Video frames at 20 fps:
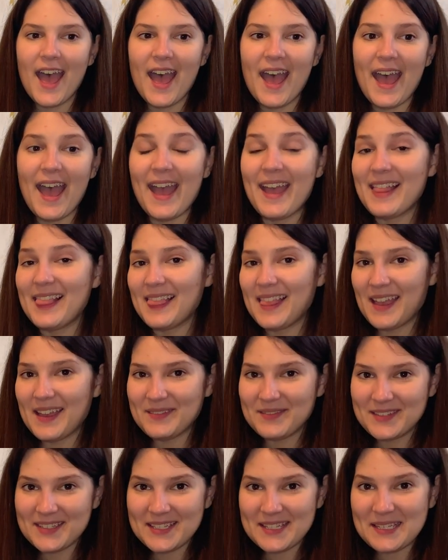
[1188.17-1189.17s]
I
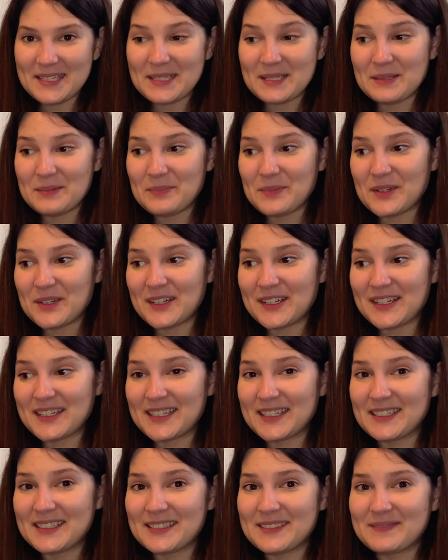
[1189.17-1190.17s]
loved this
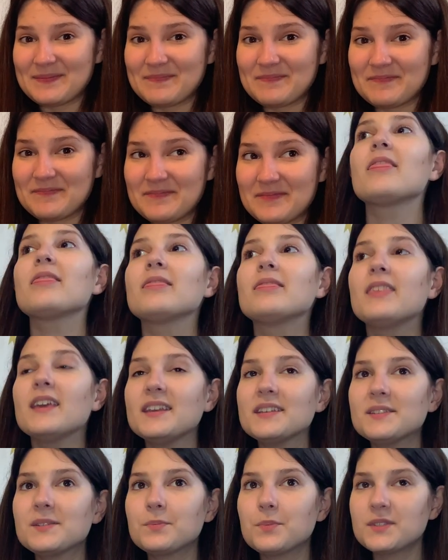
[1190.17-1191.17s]
book.
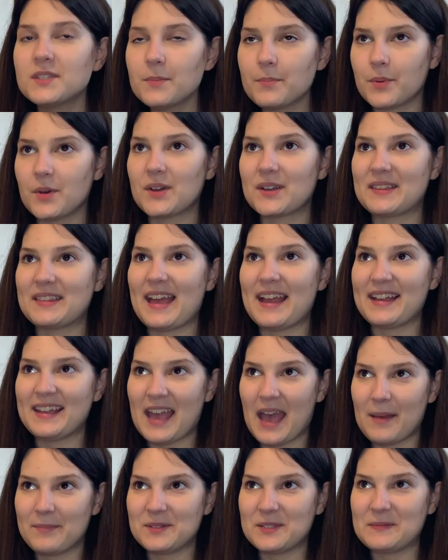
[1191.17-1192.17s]
This was a book that
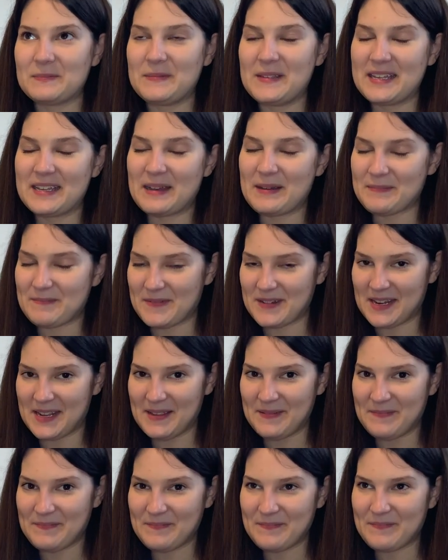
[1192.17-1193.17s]
kept me
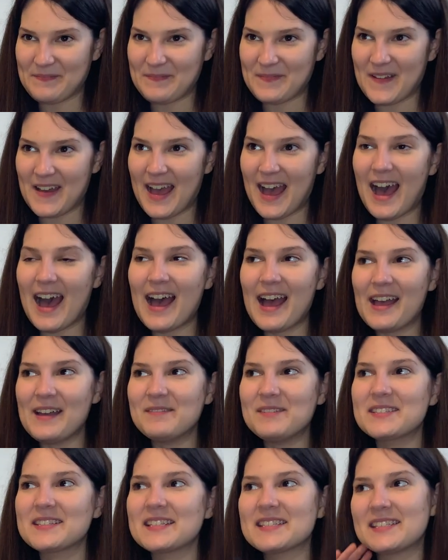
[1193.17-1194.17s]
company. I
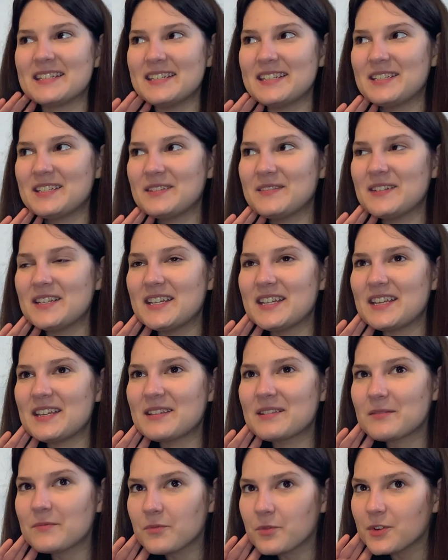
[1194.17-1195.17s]
was listening to it
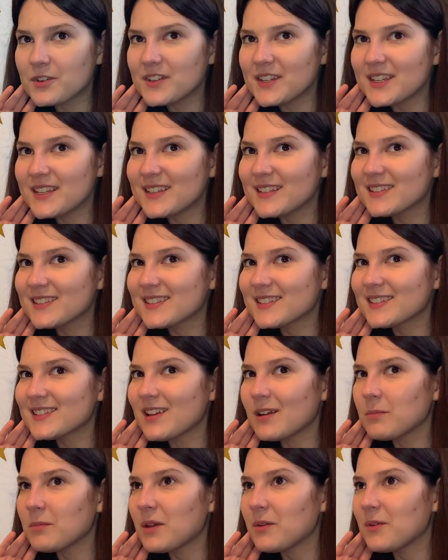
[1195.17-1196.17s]
in the mornings
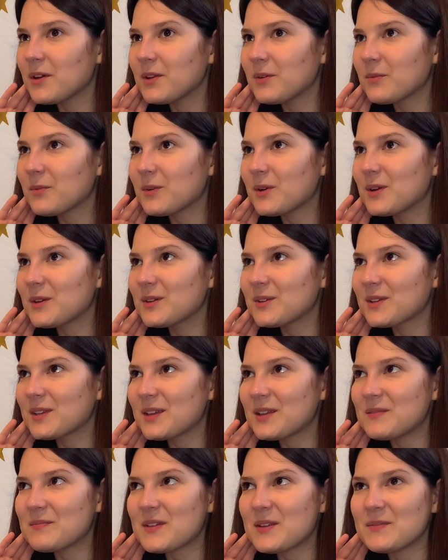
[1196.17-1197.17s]
on my way to work,
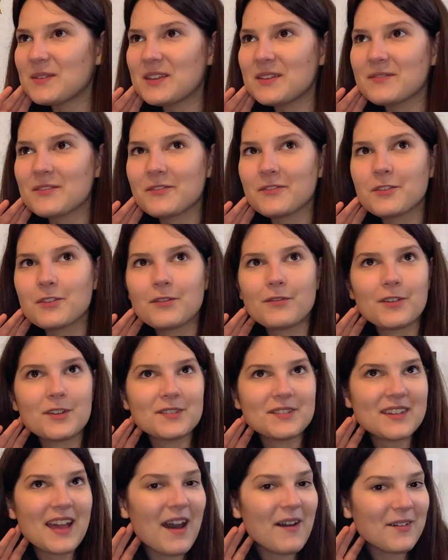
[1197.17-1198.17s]
and maybe even for the
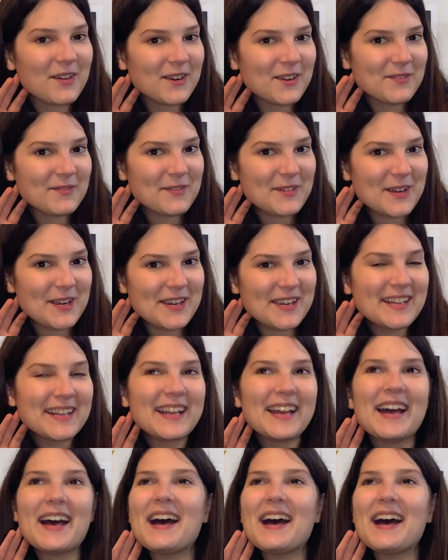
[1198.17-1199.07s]
first hour of work.